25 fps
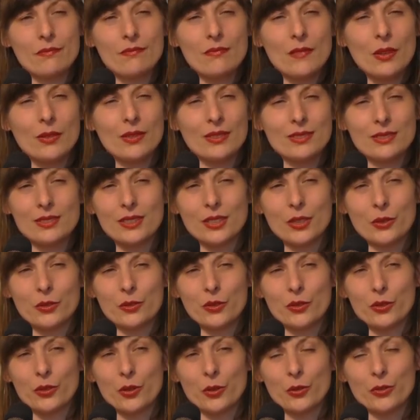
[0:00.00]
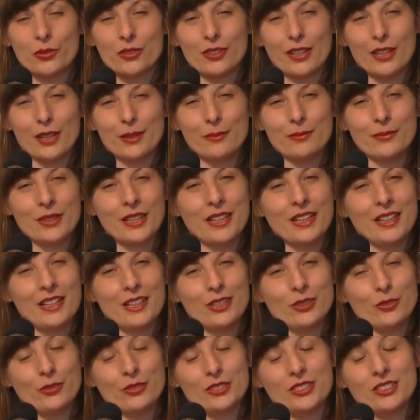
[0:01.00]
You can sing on the note name.
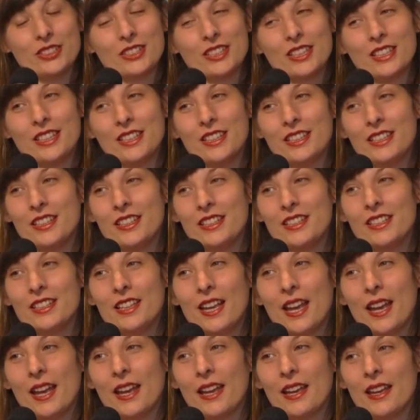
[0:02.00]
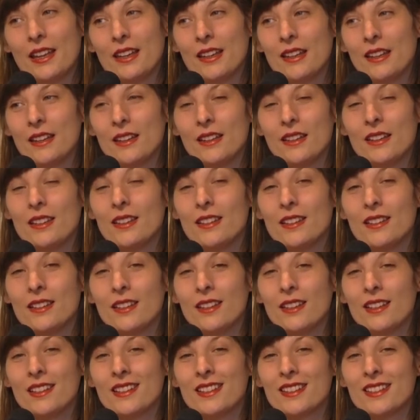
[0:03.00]
So it's G
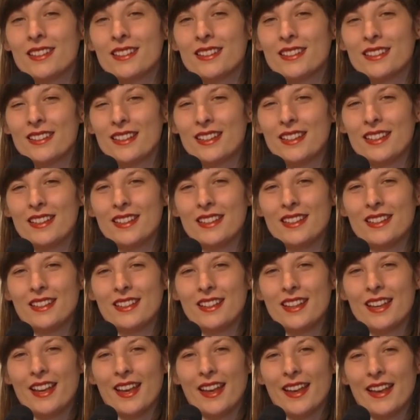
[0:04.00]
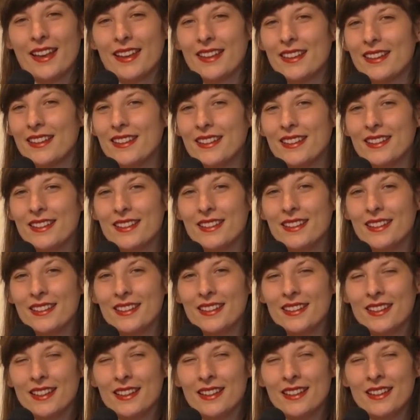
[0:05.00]
A G
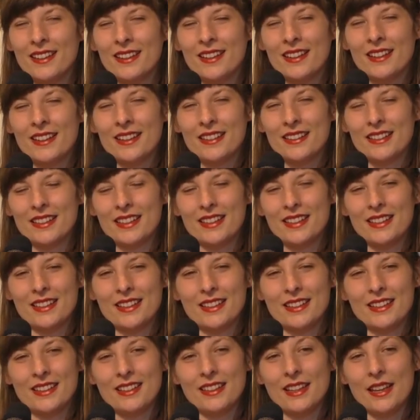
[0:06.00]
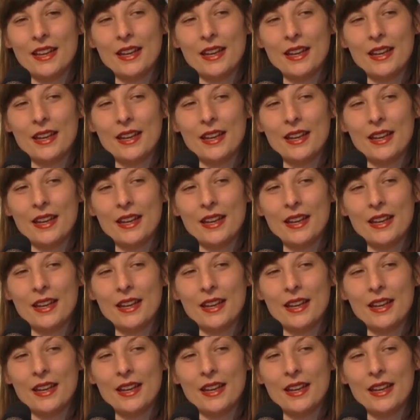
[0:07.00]
A G